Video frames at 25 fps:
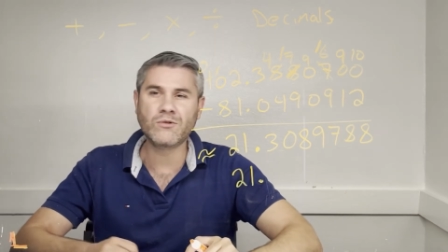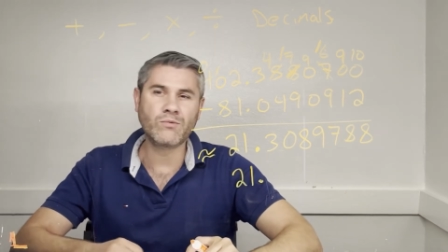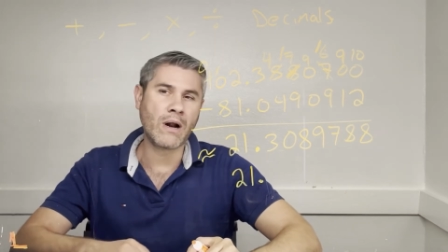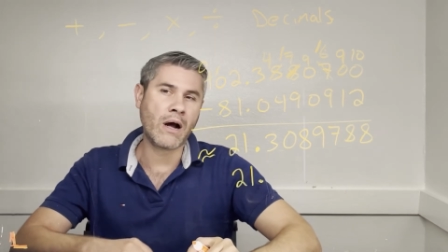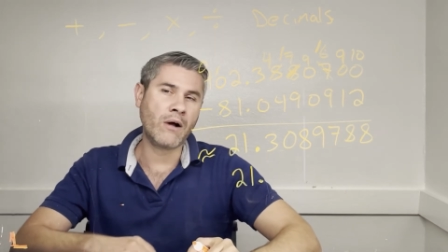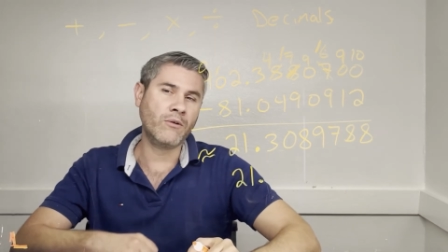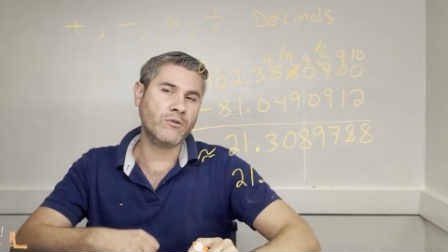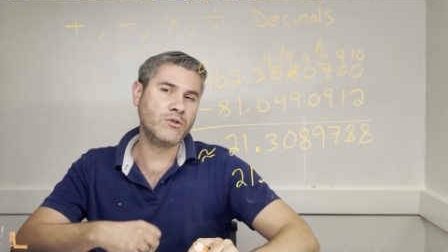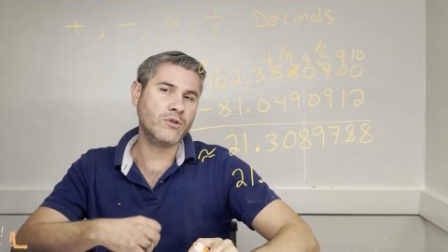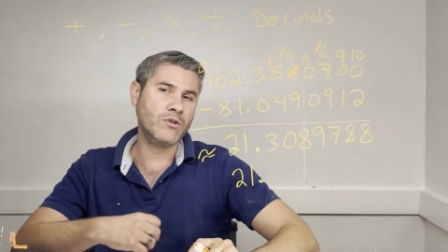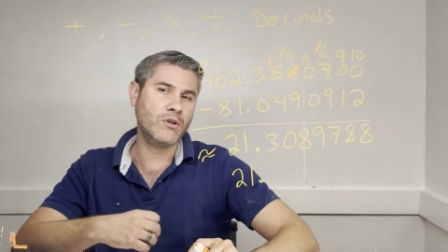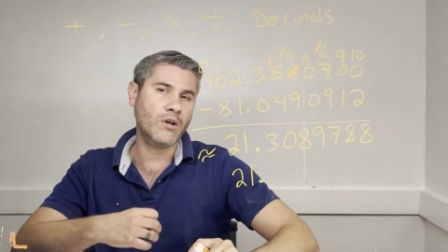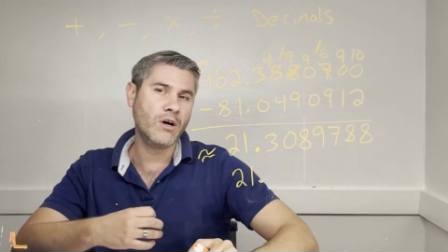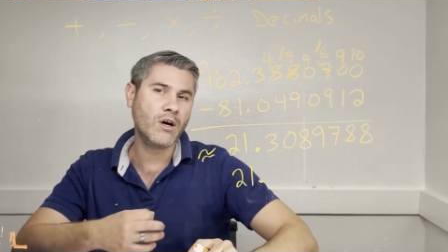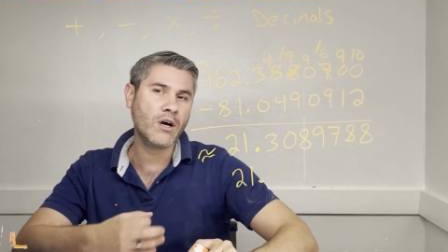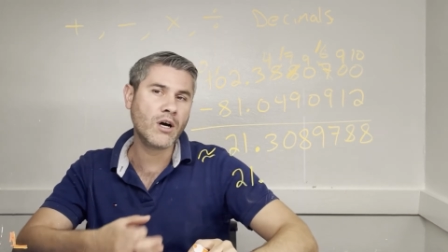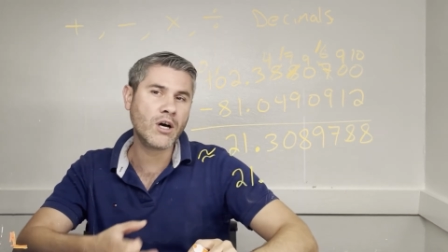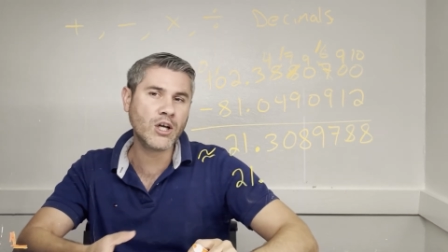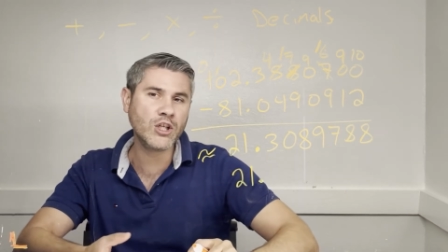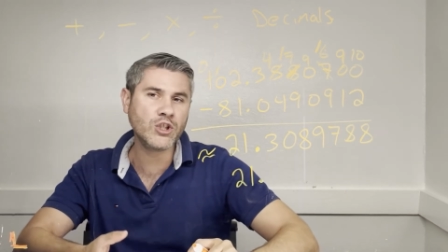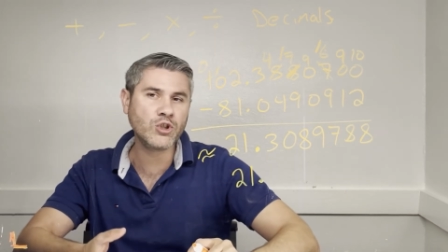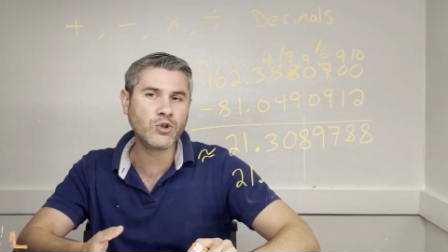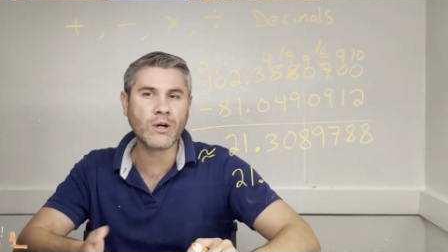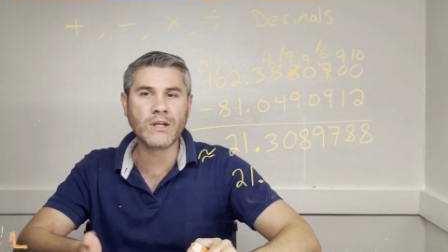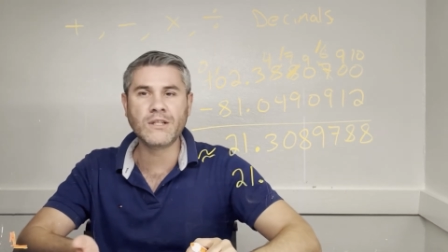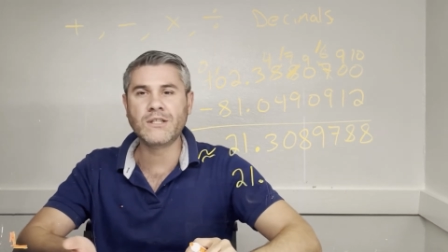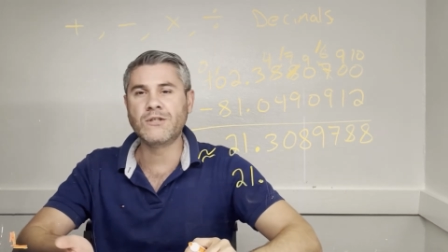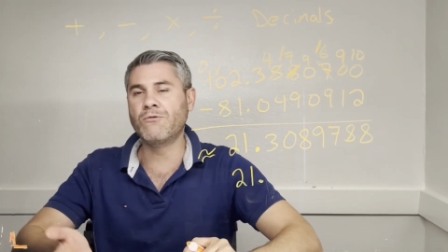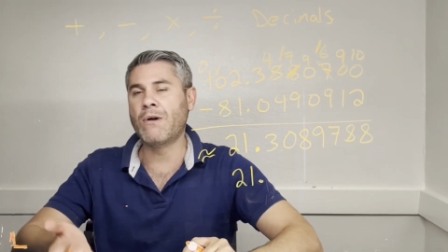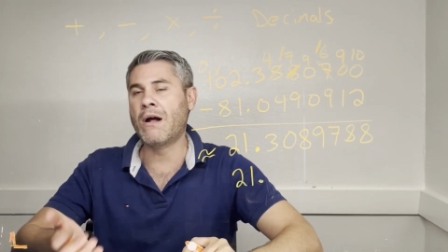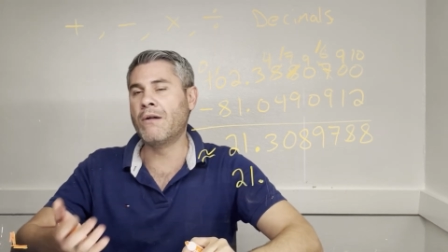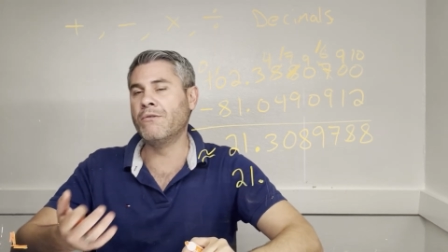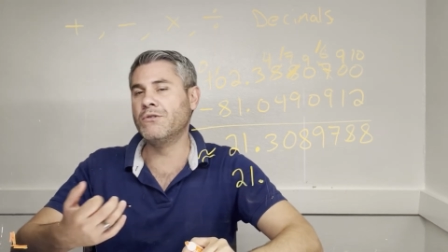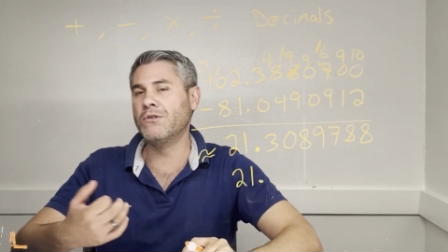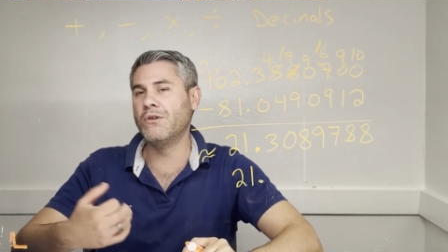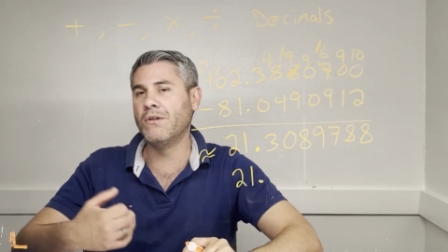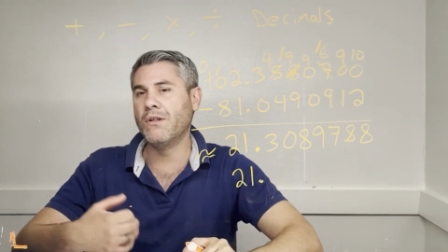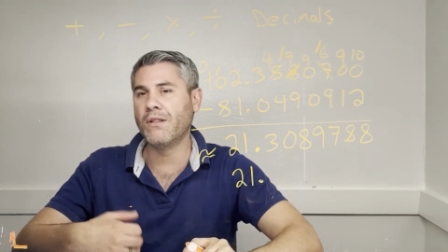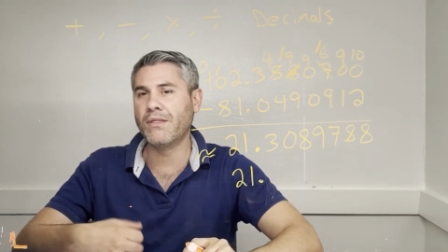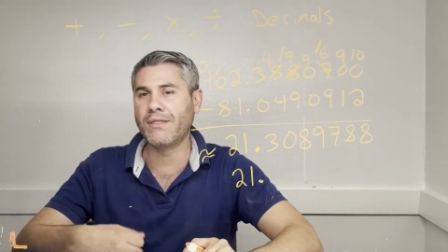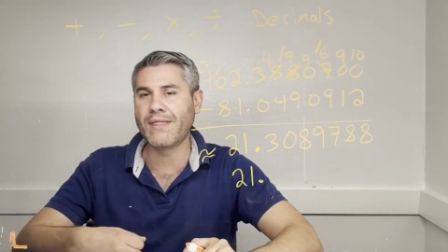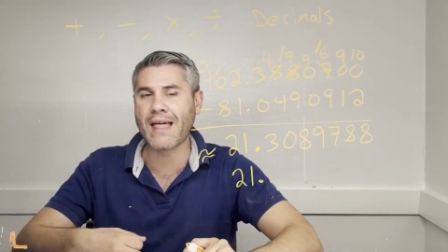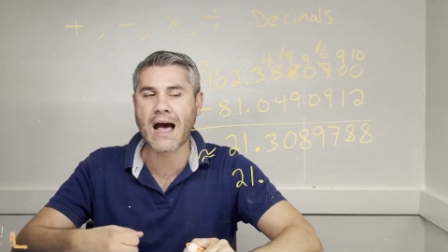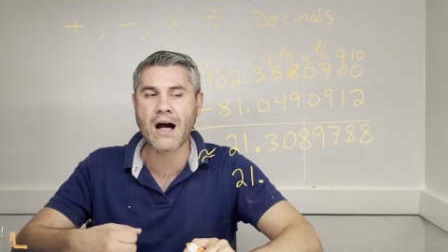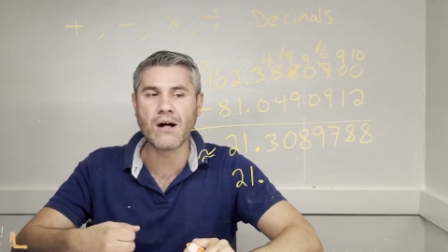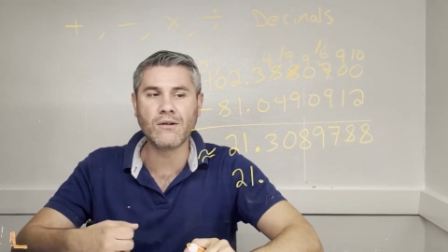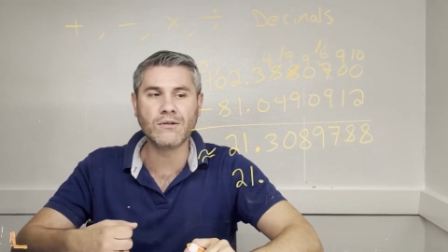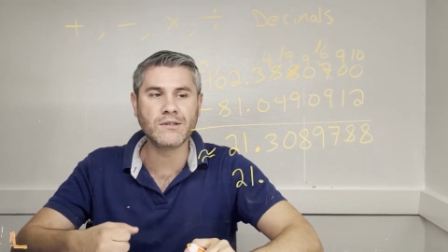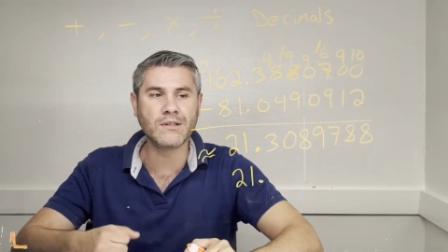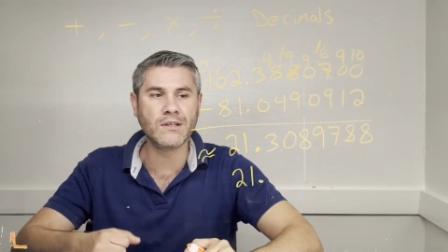round to the hundreds, round to the
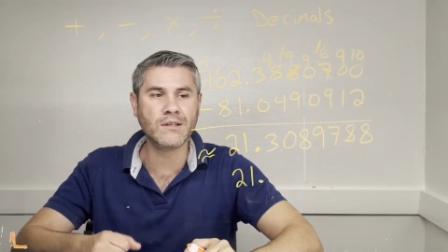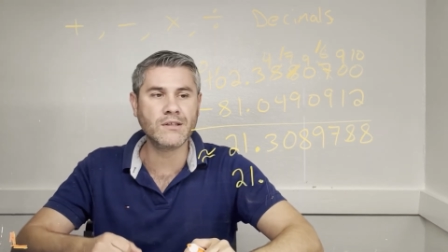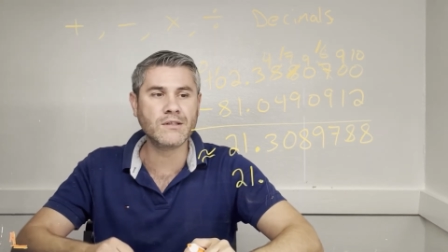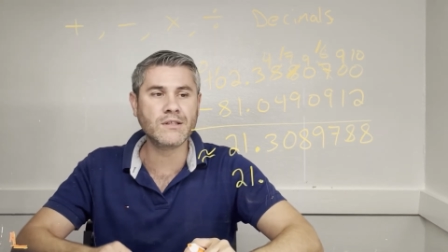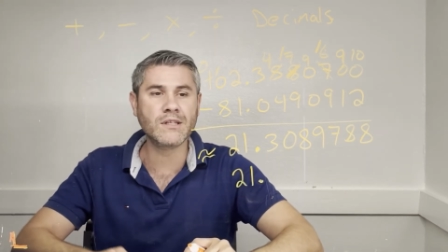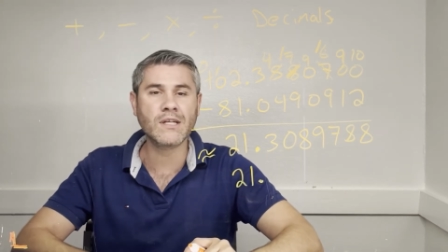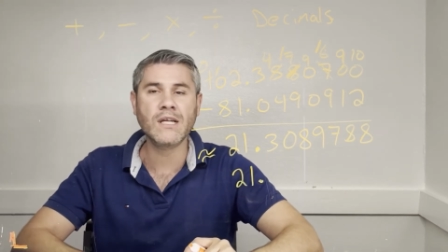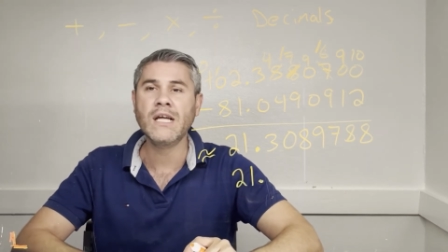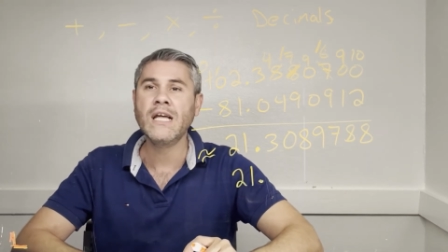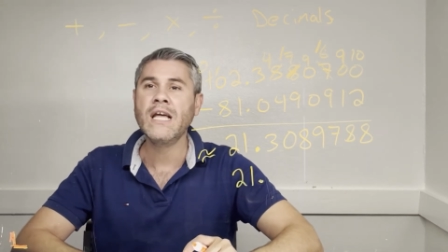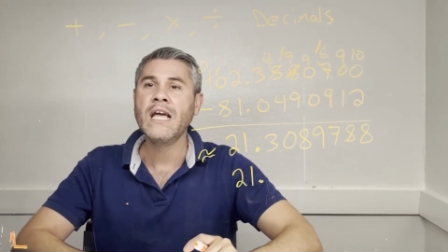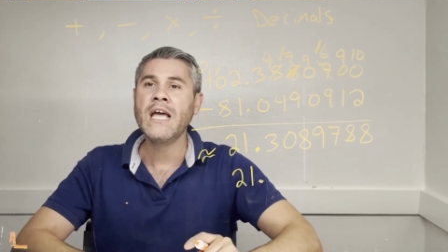thousands.